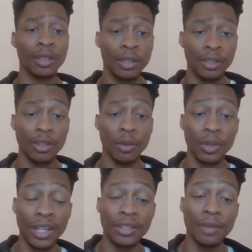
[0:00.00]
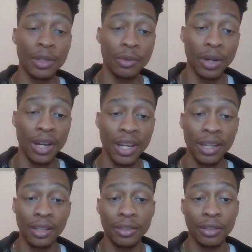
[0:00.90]
With
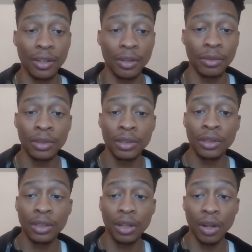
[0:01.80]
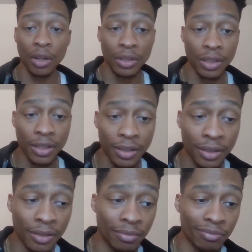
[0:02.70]
NWA and all
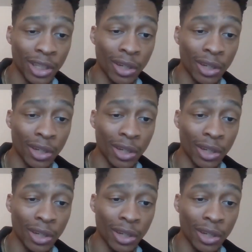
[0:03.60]
these